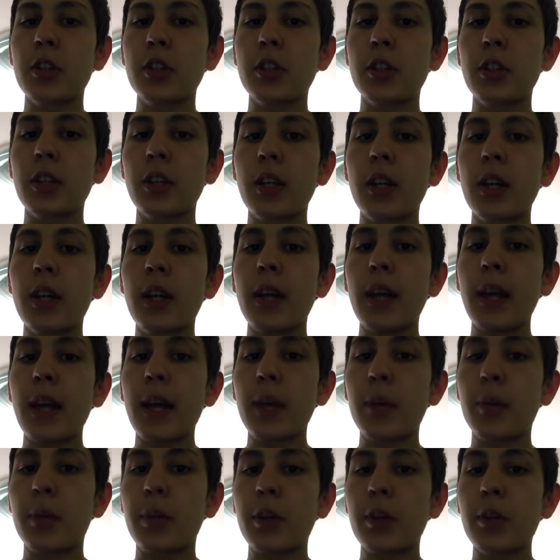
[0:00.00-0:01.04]
and
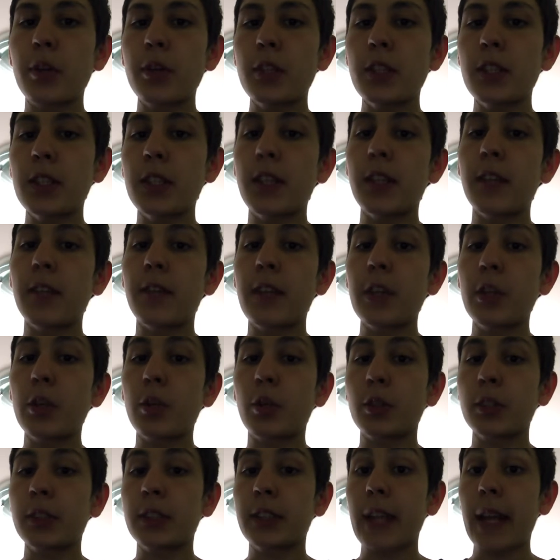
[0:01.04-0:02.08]
produces individuals that
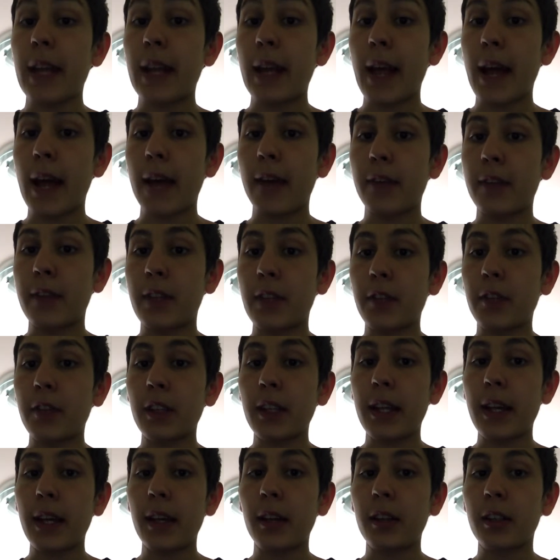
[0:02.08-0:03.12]
have different
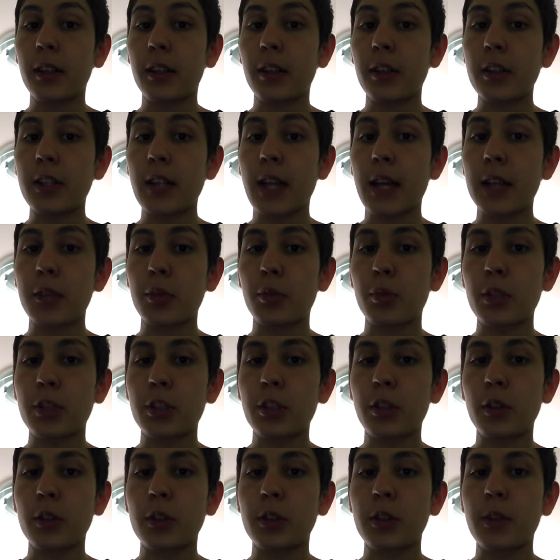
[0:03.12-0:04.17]
characters as a result.
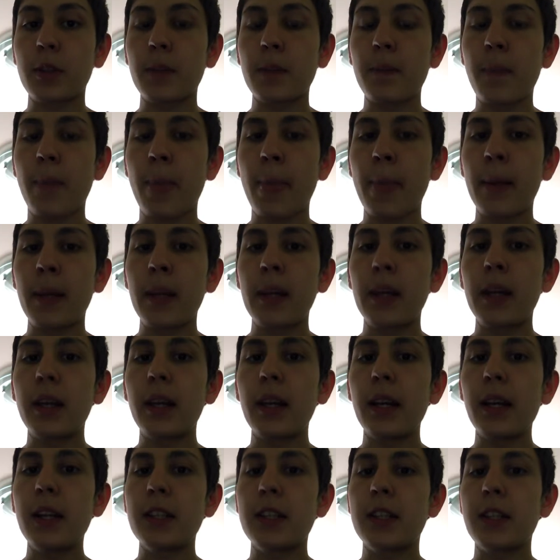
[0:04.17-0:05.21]
It is
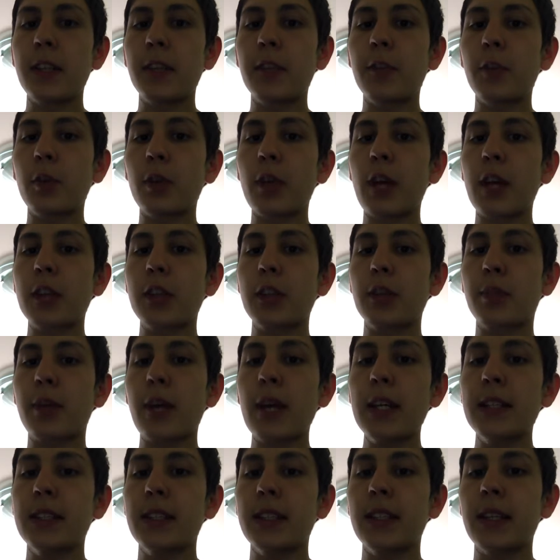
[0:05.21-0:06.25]
therefore not surprising that the
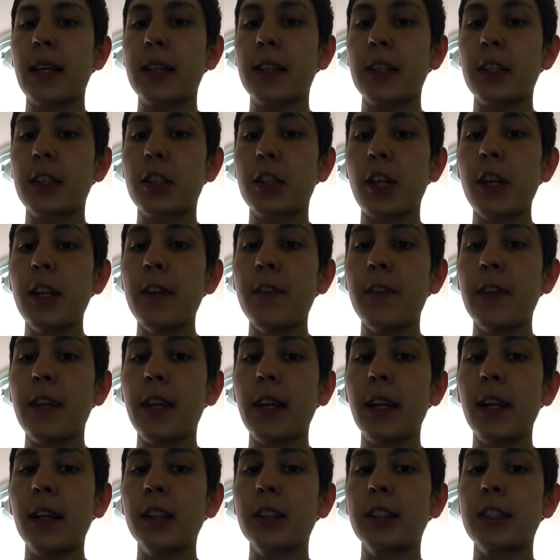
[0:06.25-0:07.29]
study of inheritance
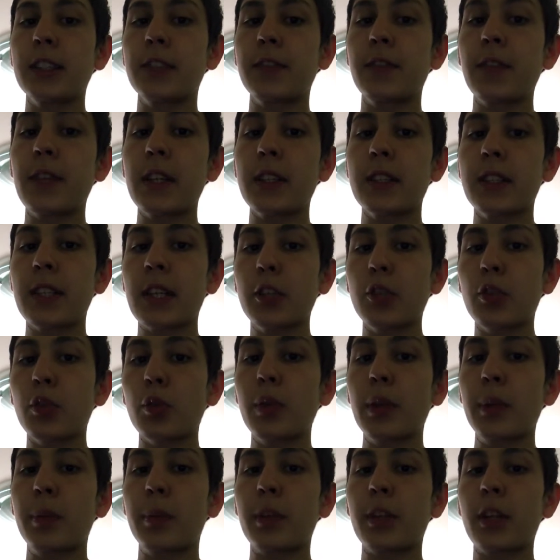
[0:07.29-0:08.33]
via sexual
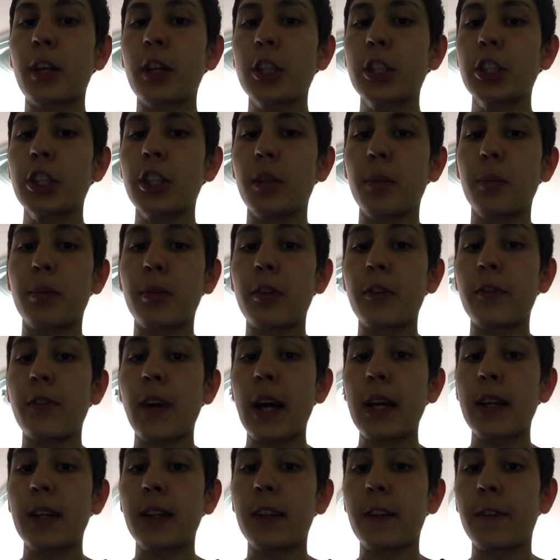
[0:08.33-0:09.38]
reproduction provided the
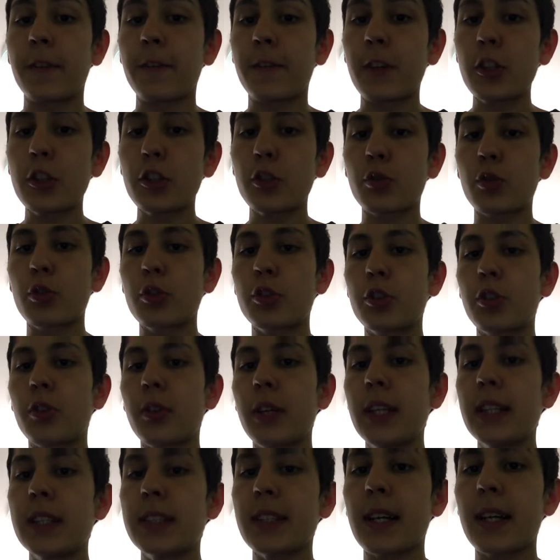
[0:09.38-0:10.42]
first crucial insight
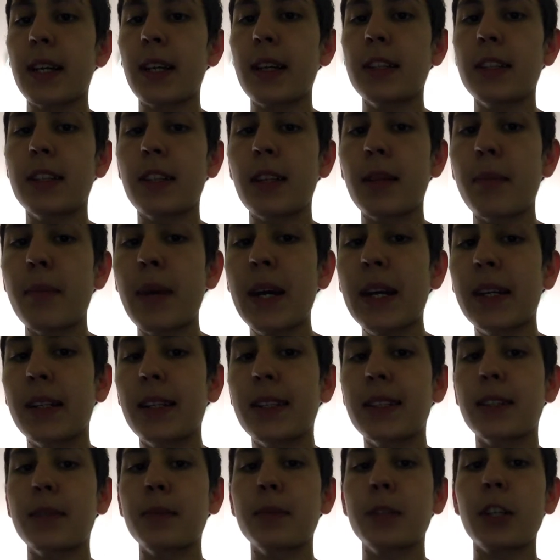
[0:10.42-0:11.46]
into the mechanisms of
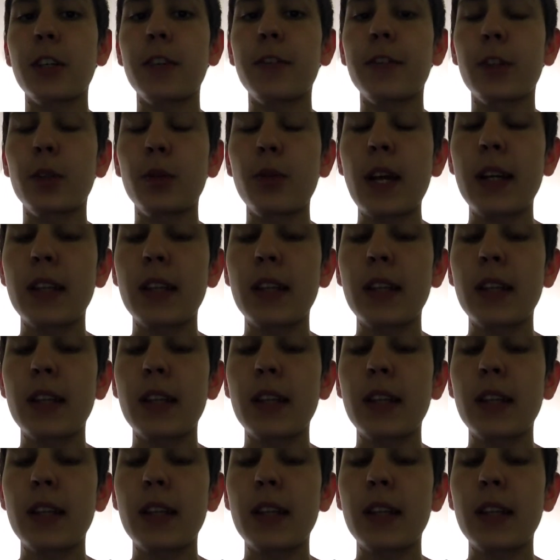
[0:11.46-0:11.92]
heredity.